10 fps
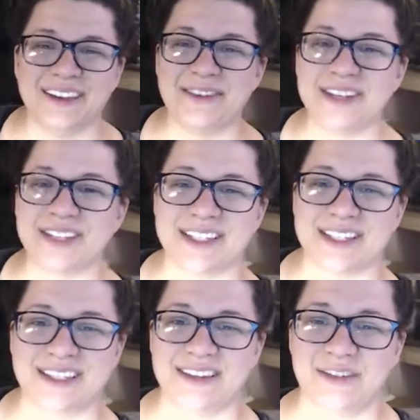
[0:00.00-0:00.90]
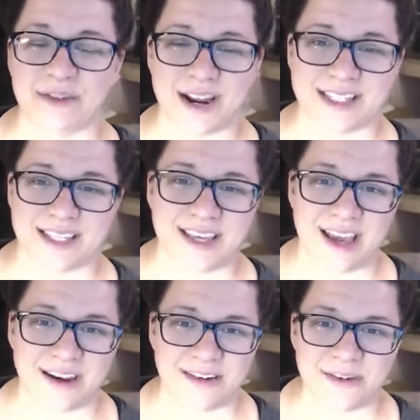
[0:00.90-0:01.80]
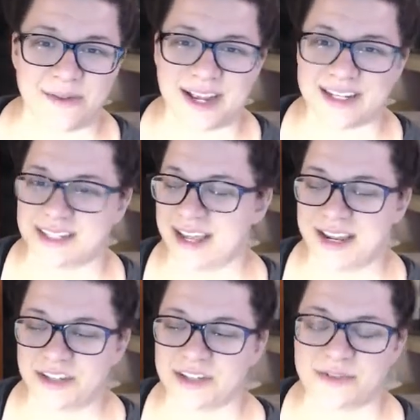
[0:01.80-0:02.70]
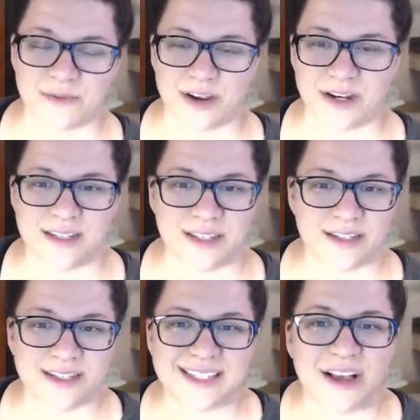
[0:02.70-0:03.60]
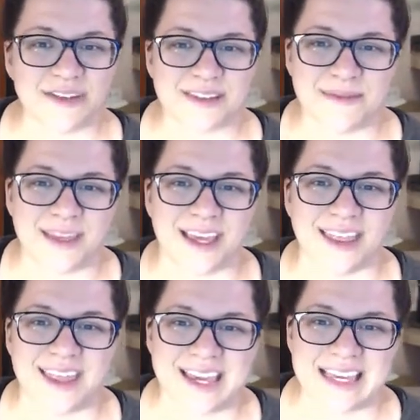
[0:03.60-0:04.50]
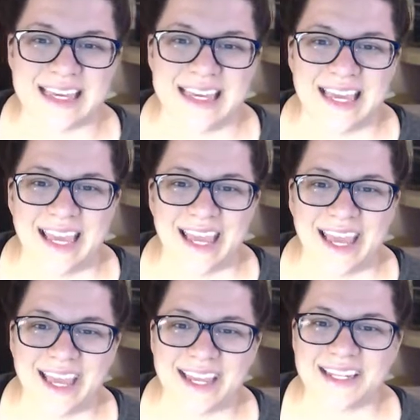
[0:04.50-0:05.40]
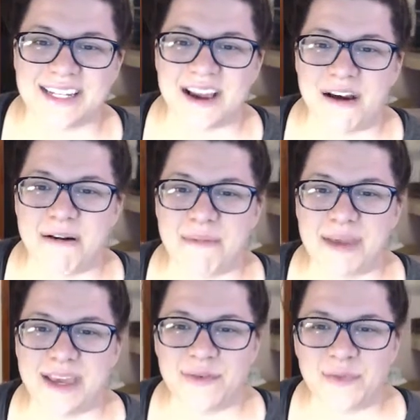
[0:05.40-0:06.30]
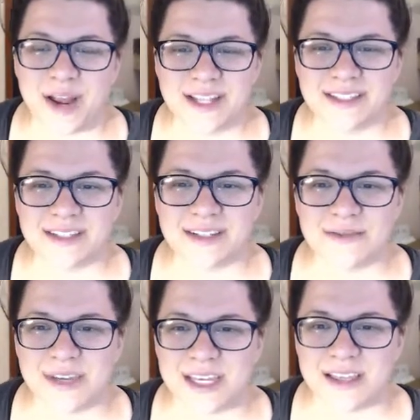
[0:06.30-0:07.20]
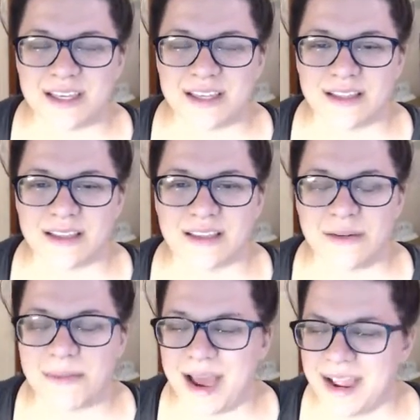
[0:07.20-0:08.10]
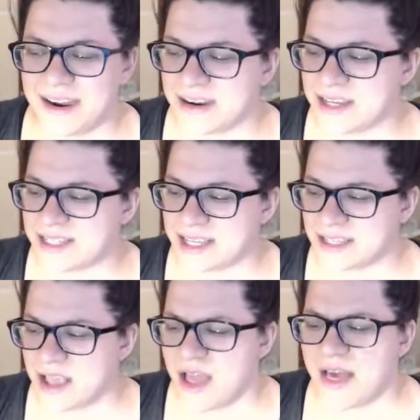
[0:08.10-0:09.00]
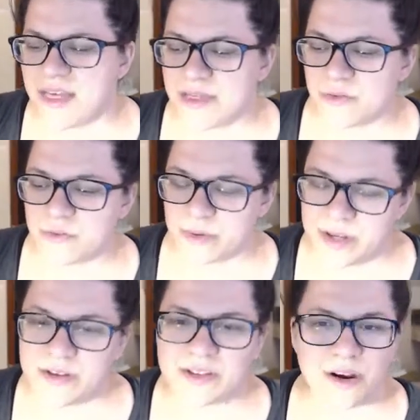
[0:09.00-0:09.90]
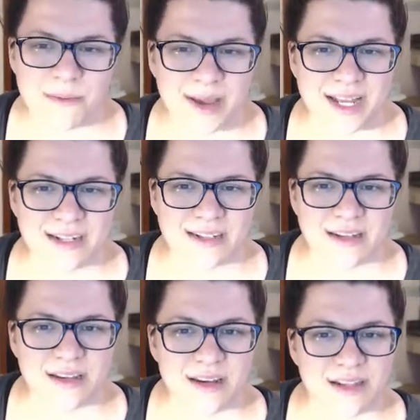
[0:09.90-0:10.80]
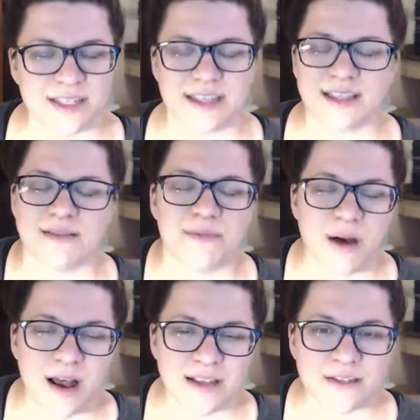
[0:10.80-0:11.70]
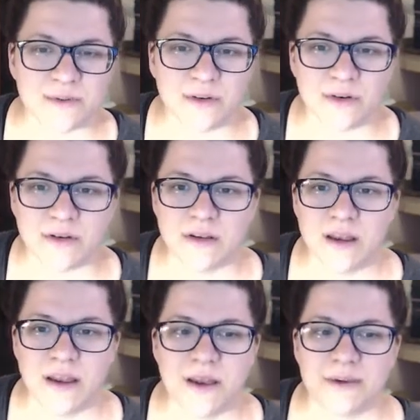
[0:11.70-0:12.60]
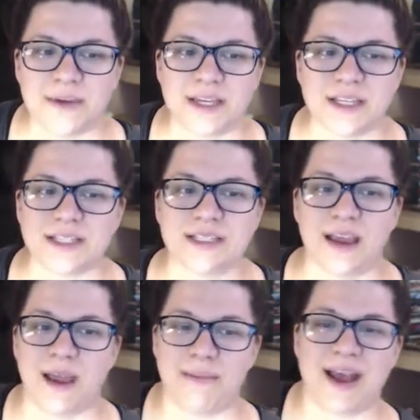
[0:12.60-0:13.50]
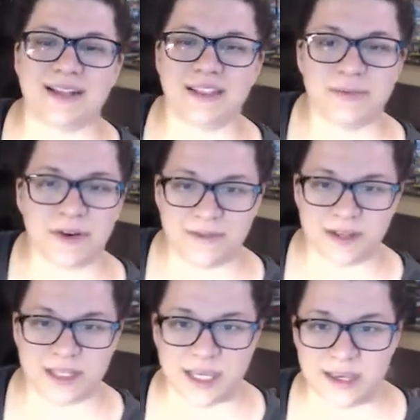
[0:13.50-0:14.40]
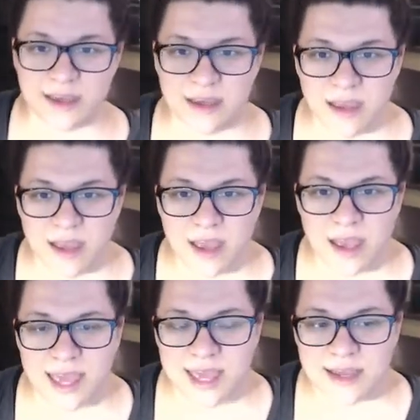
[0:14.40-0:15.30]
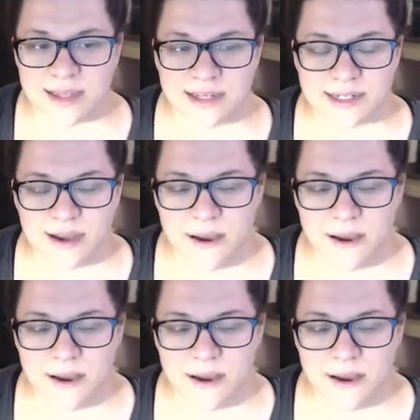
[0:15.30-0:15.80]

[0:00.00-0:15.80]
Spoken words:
Which is crazy. I don't know why I did that. I just wanted to sell something, I think. And he writes to me, the buyer, he says, the reels are bent. And I said, that's impossible because I packed it perfectly, and